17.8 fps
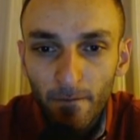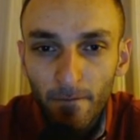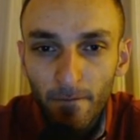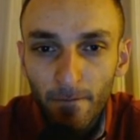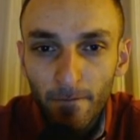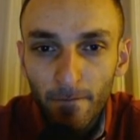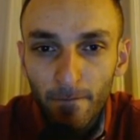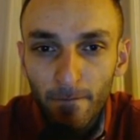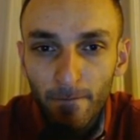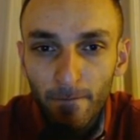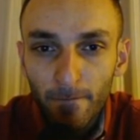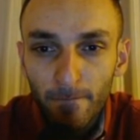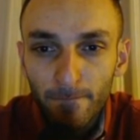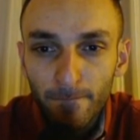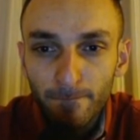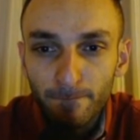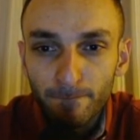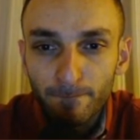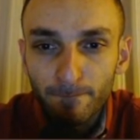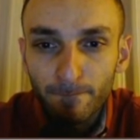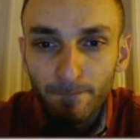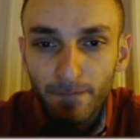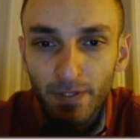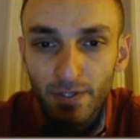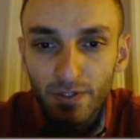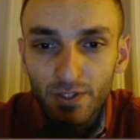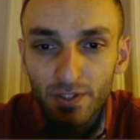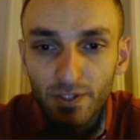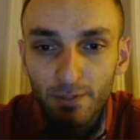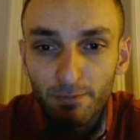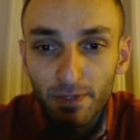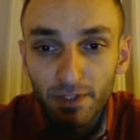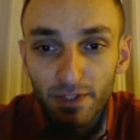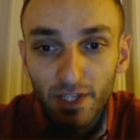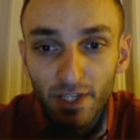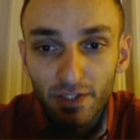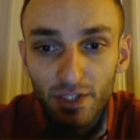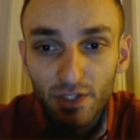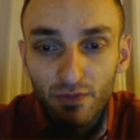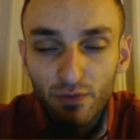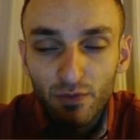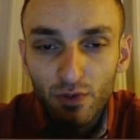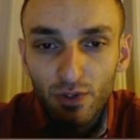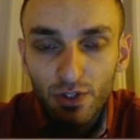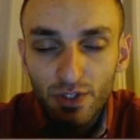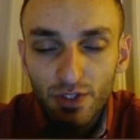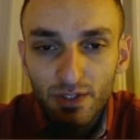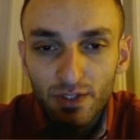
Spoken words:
Yes, and he played knight h4.